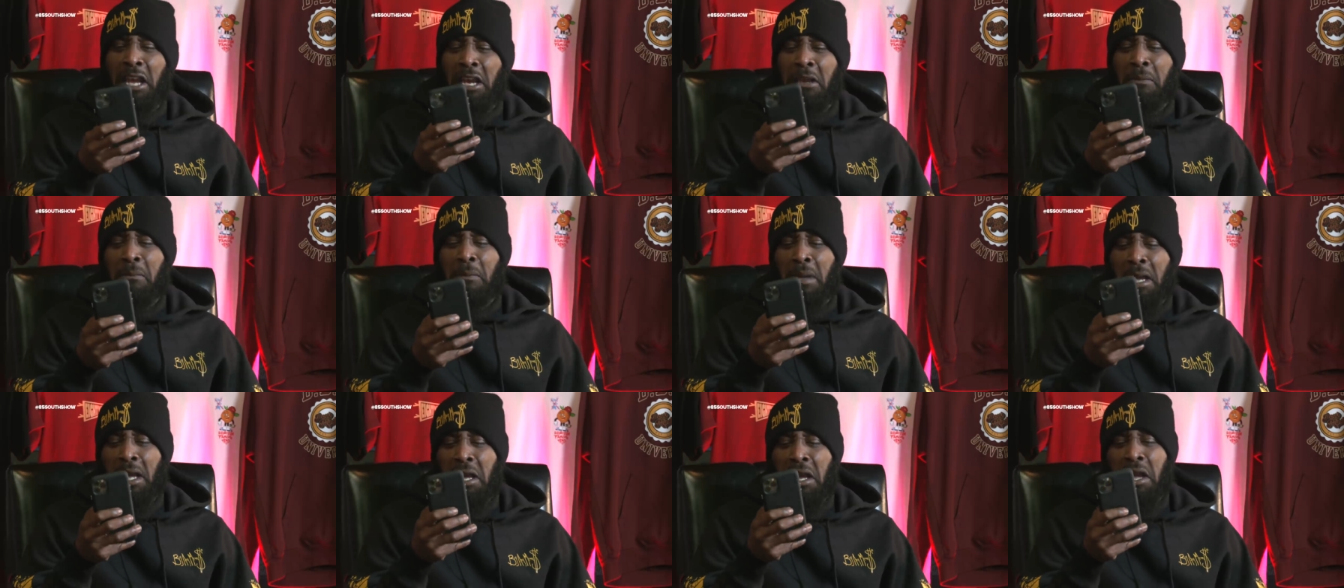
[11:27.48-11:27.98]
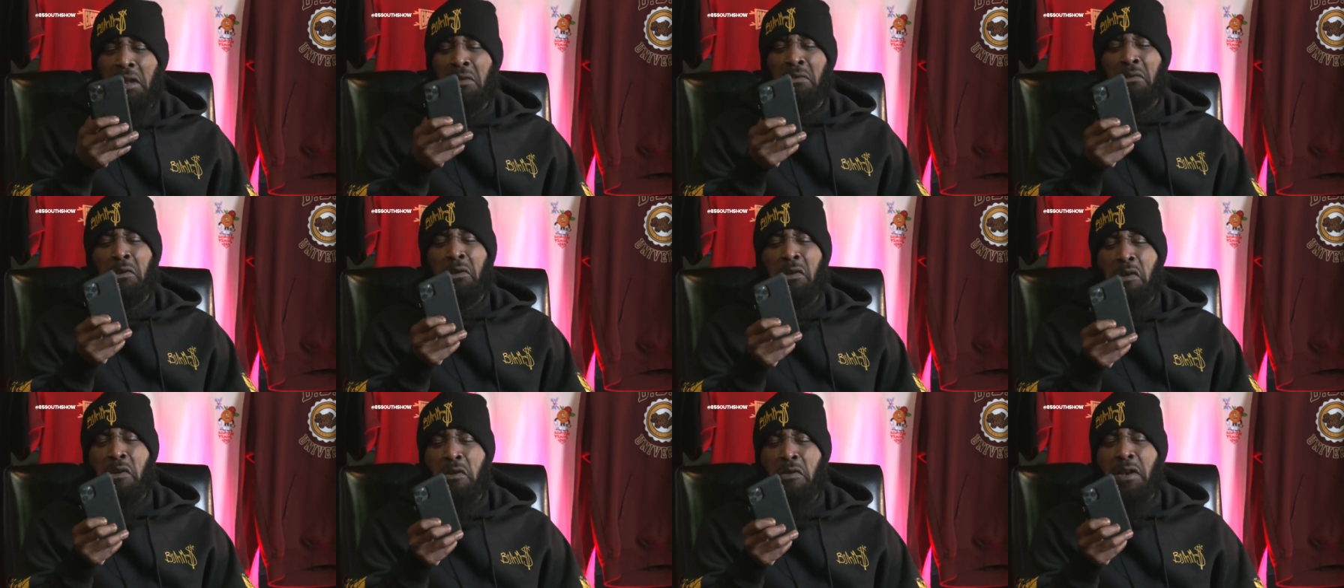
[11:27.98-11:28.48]
think me
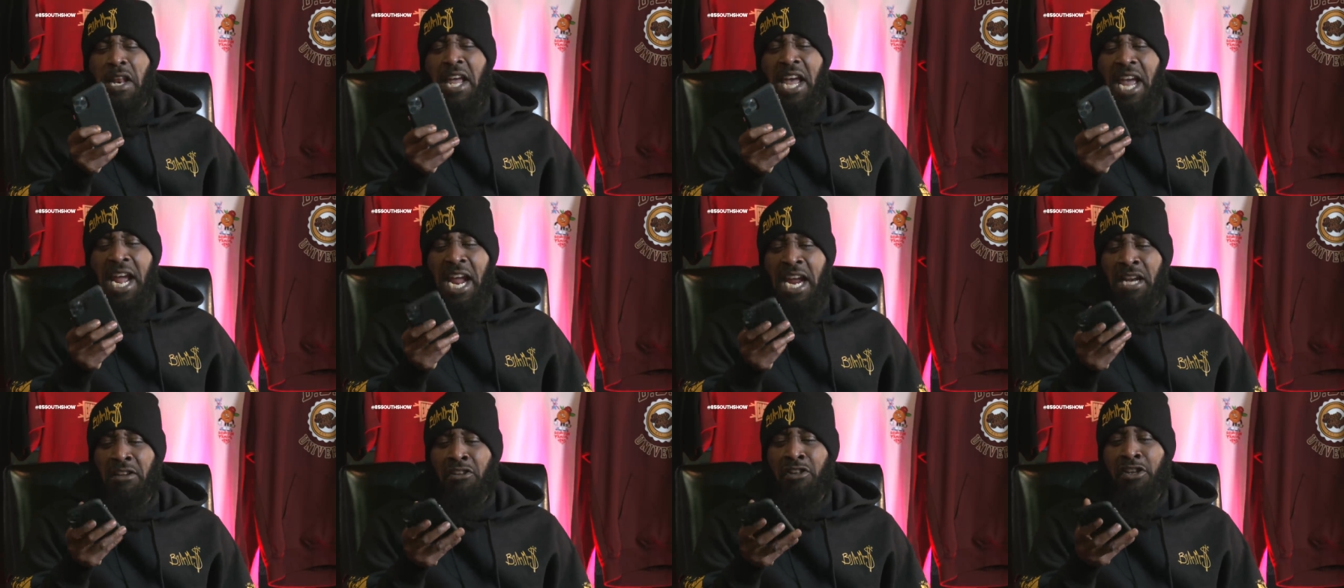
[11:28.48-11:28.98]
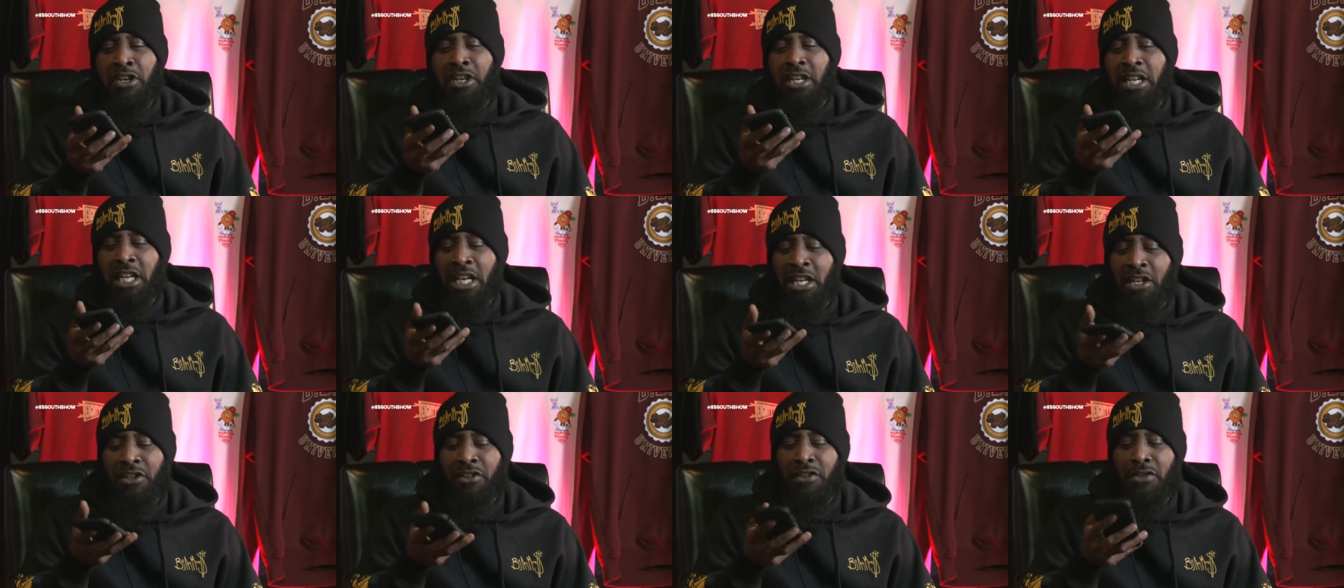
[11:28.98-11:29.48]
and Kool-Aid
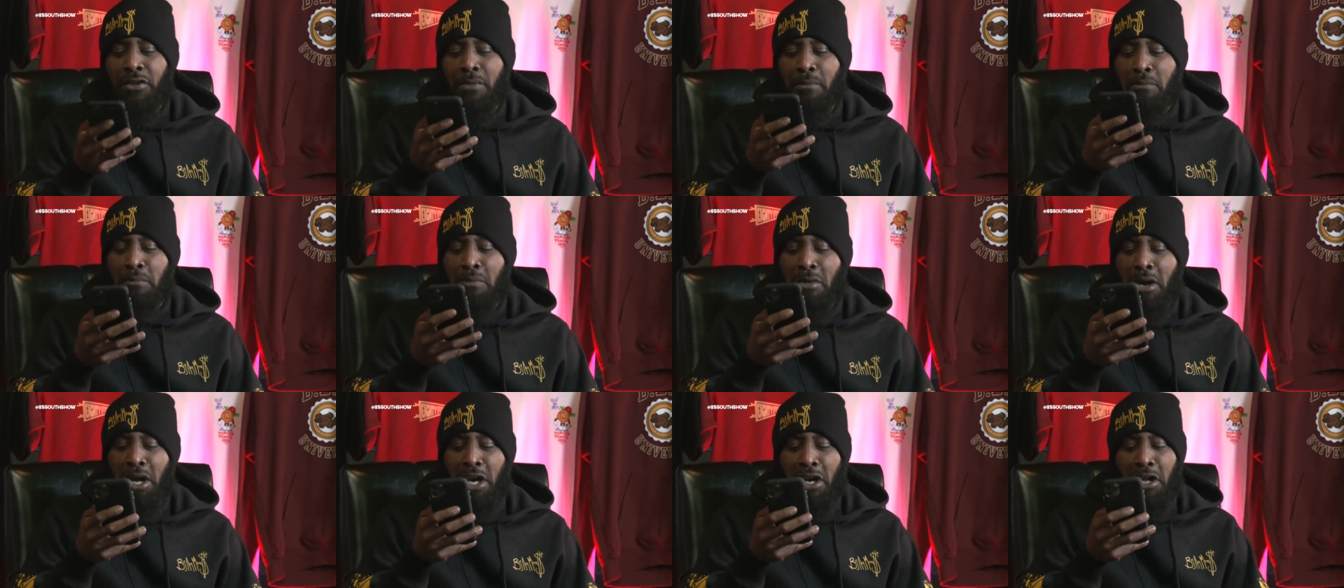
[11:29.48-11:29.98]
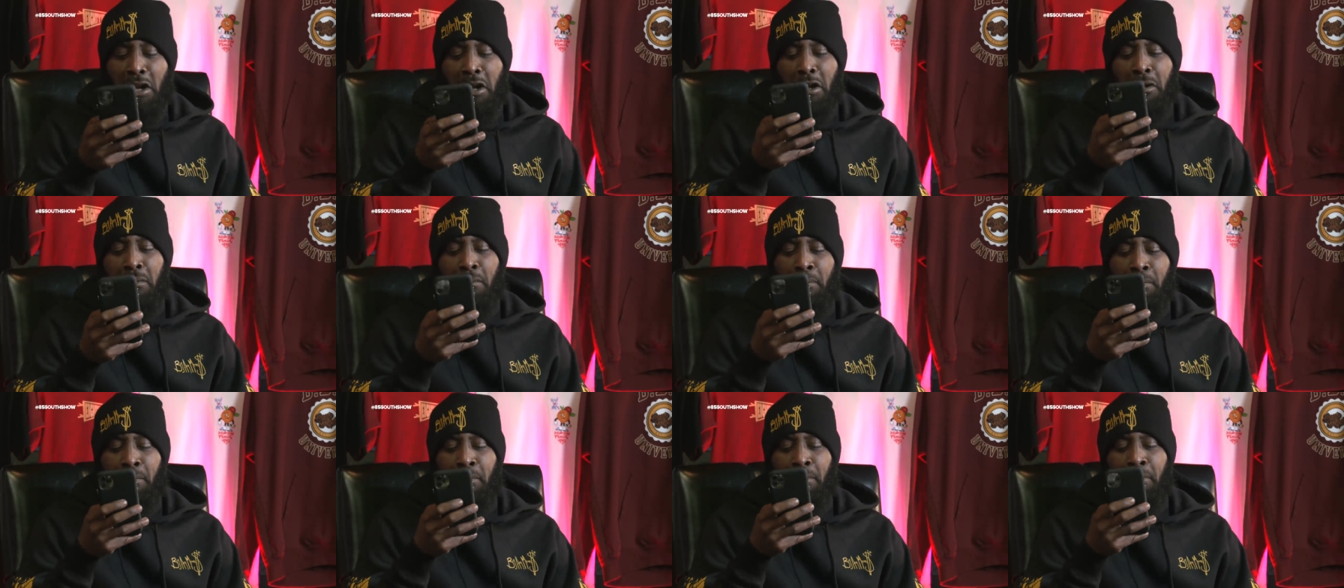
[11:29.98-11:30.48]
should get some
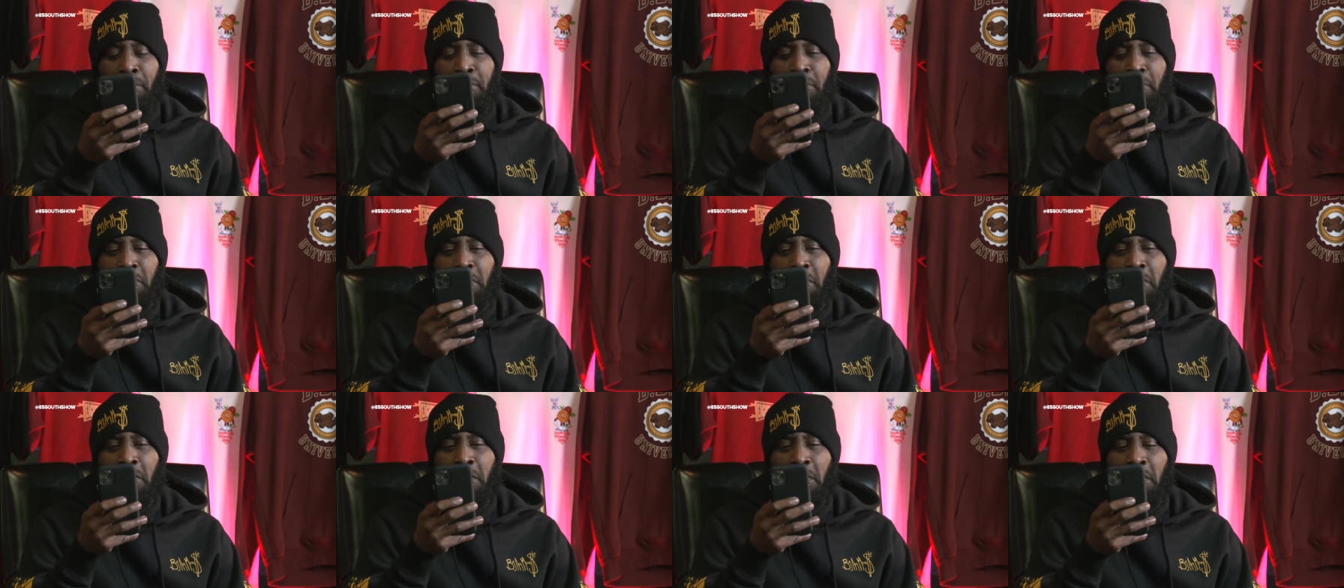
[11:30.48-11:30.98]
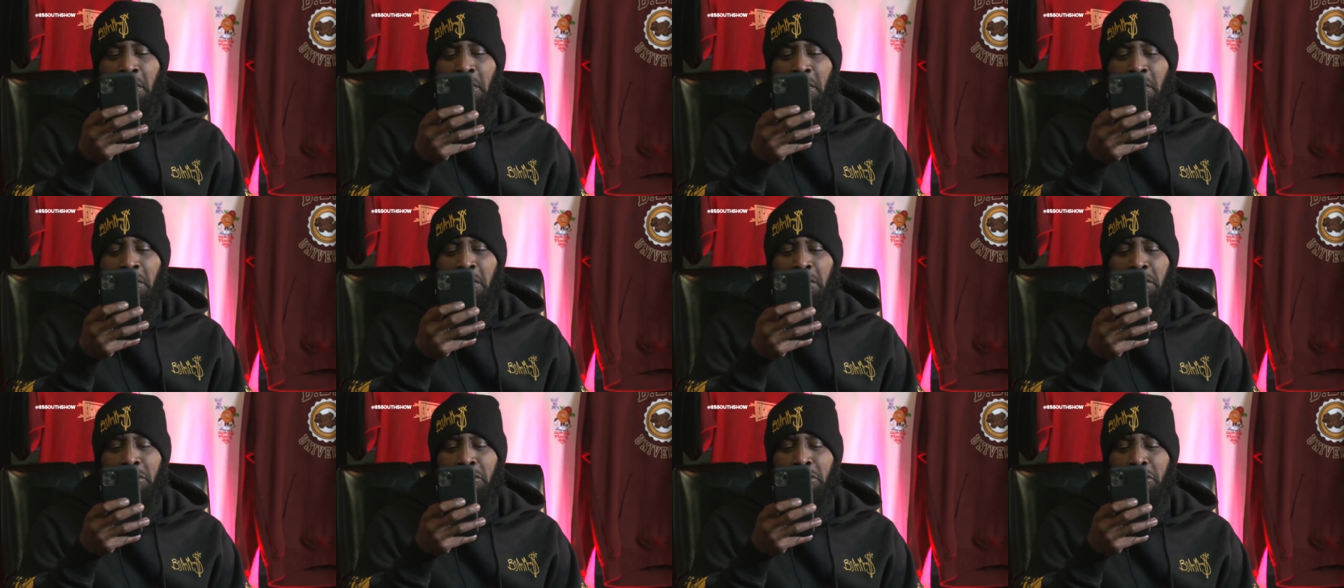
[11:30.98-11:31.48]
money
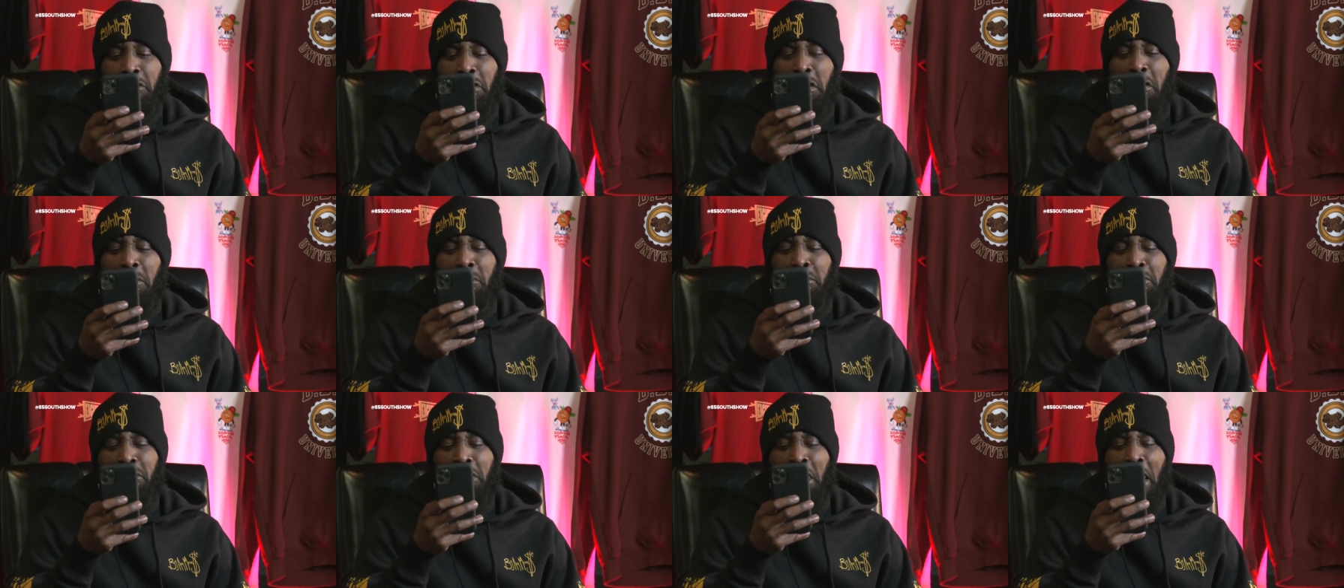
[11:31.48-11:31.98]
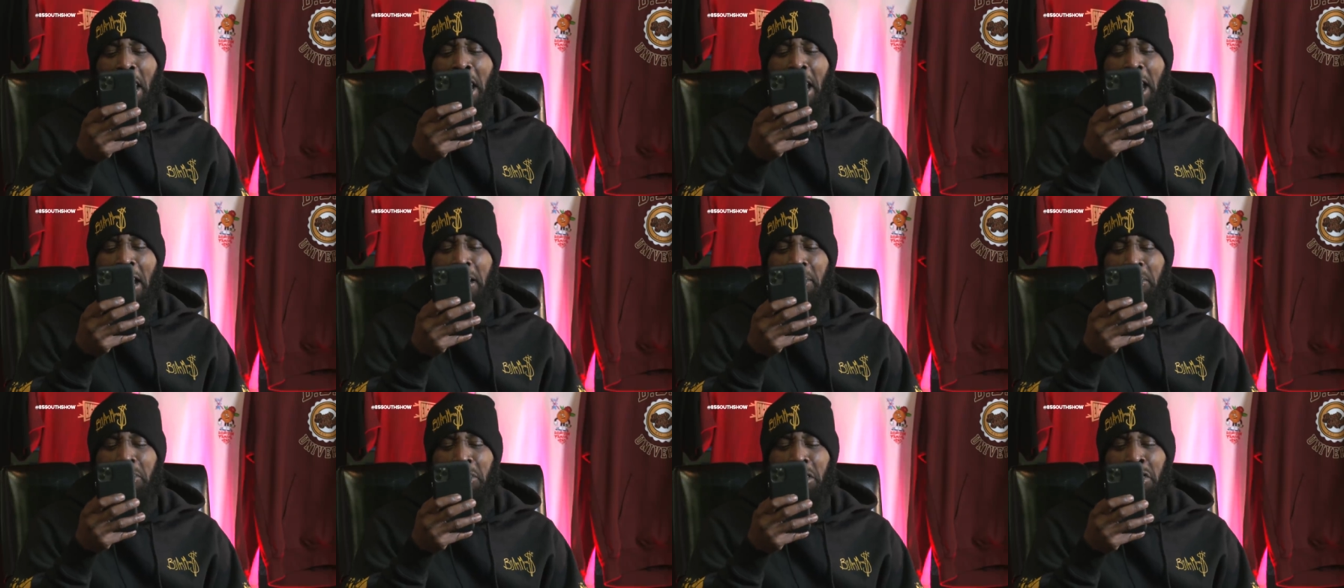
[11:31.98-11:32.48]

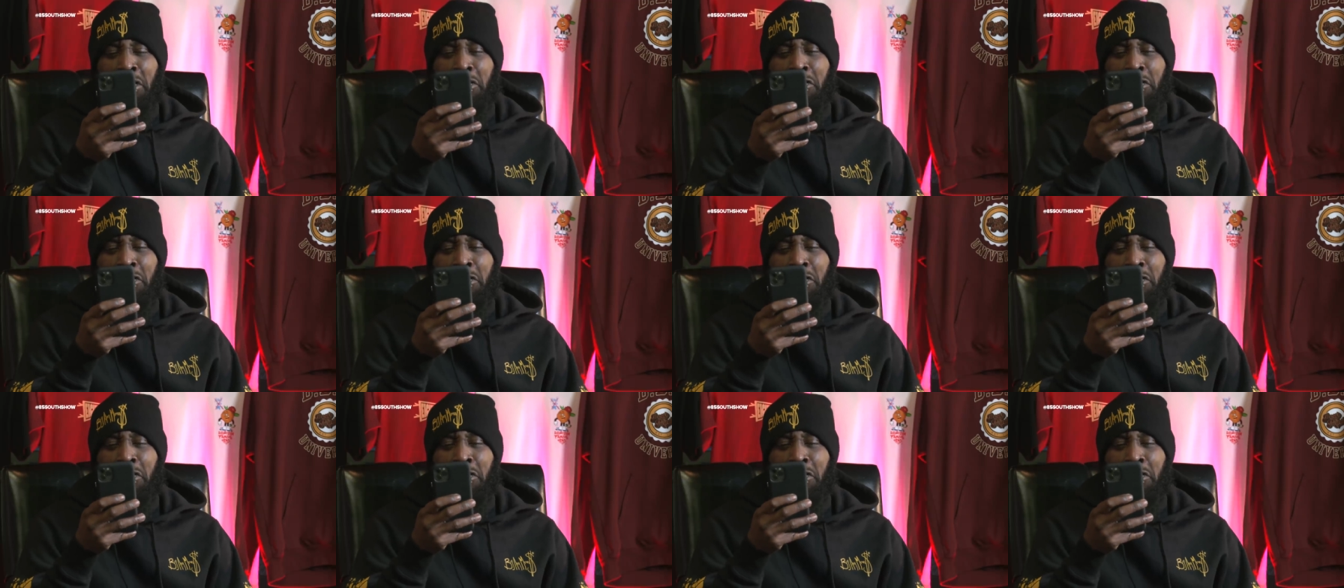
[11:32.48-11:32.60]
sometime